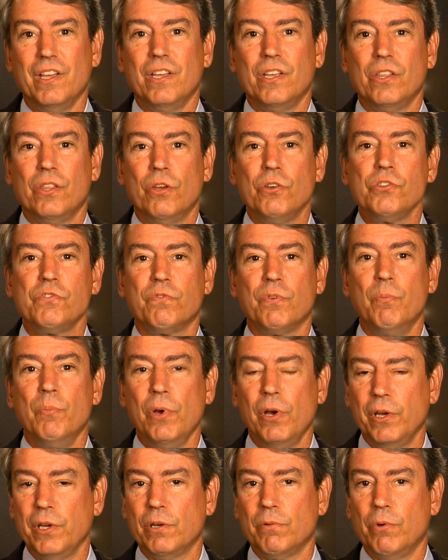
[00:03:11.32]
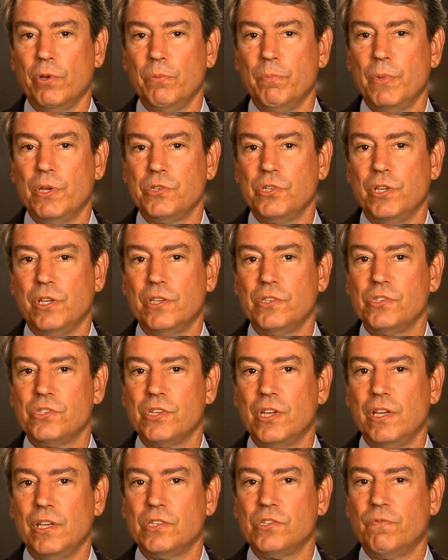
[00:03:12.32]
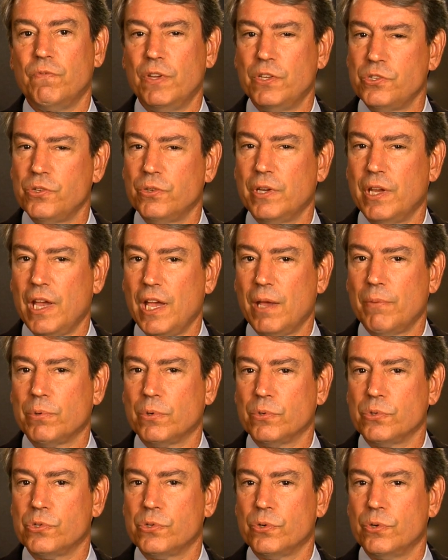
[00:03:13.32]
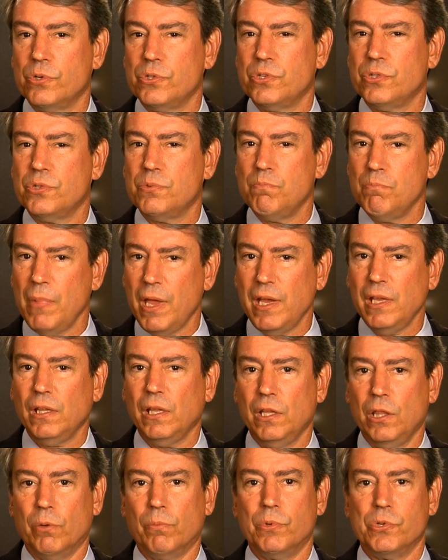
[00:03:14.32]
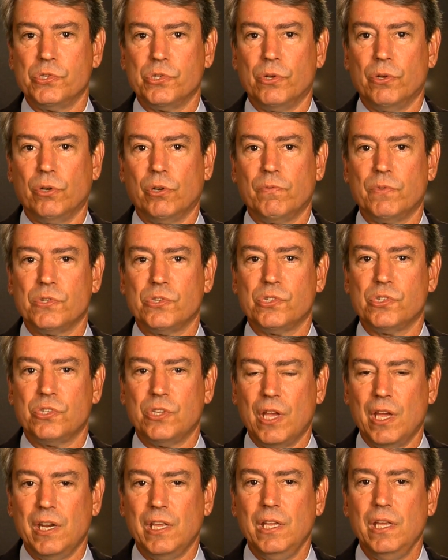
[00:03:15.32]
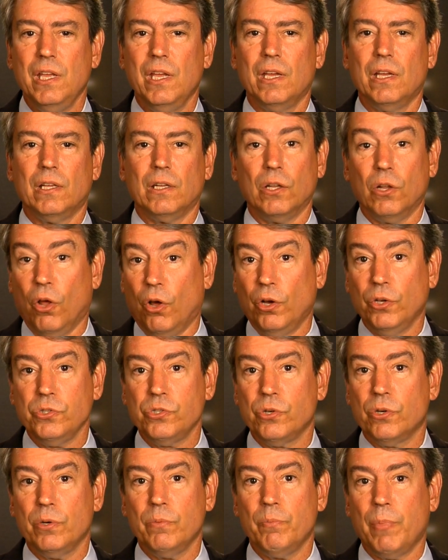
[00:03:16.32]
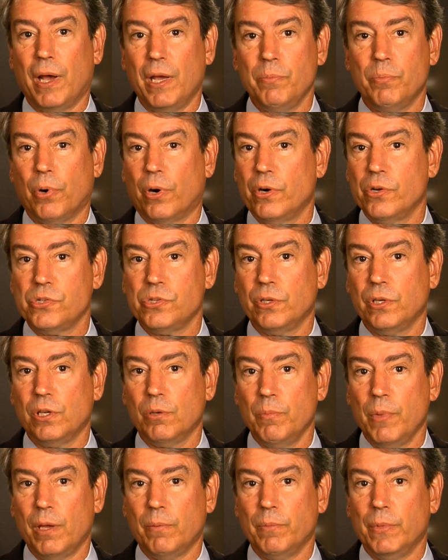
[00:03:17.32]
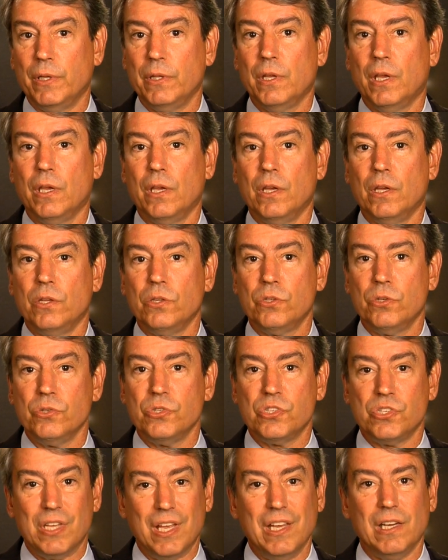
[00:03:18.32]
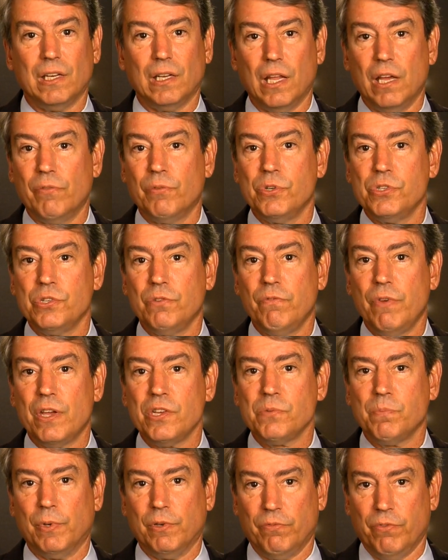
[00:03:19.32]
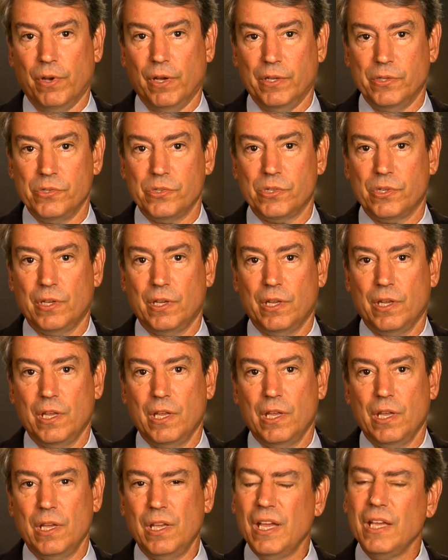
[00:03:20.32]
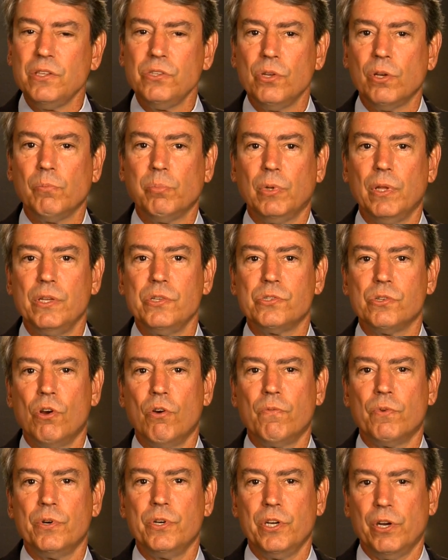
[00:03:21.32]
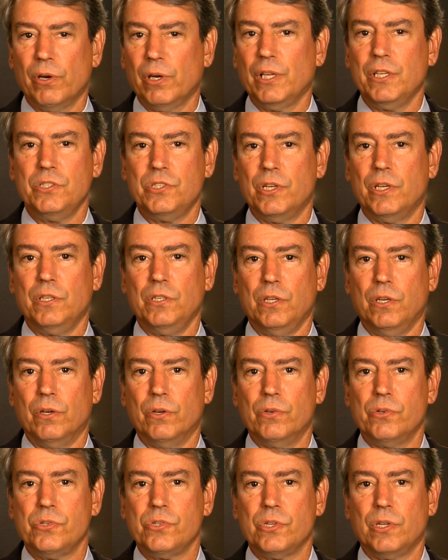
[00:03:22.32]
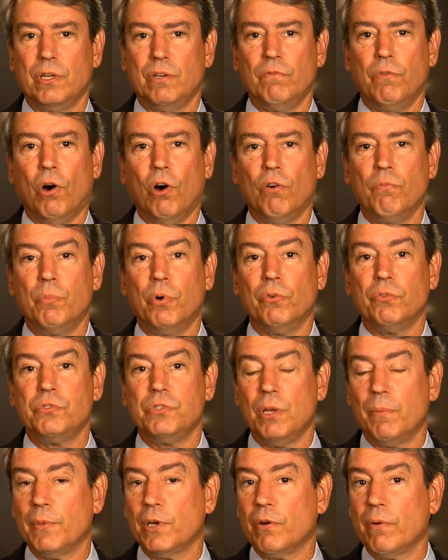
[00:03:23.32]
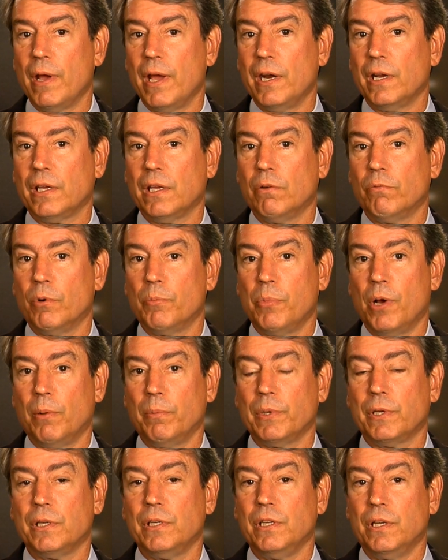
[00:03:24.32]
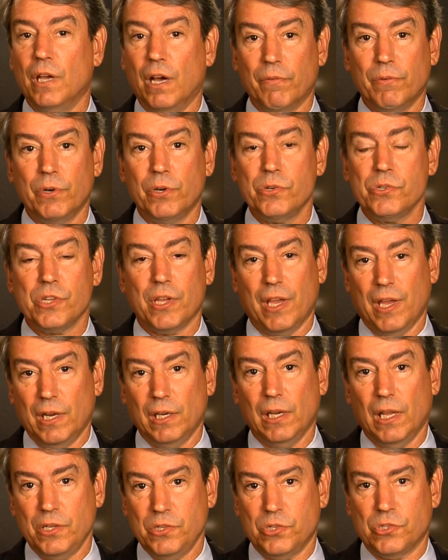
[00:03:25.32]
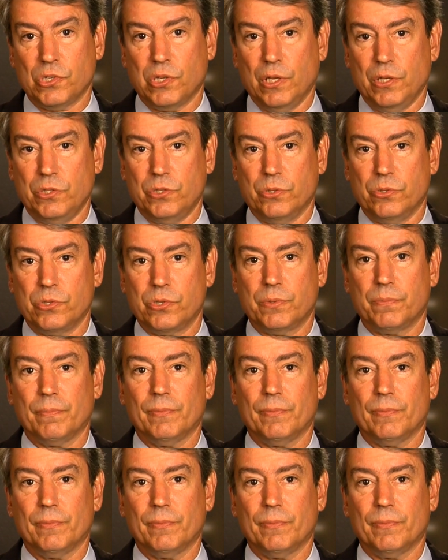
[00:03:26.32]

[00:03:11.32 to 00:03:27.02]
Those familiar with Michigan say its venture capital surge is mainly the result of a steady, long-term bipartisan commitment to state leverage investment funds. That took place over nearly 10 years and involved both Democratic and Republican governors and legislatures.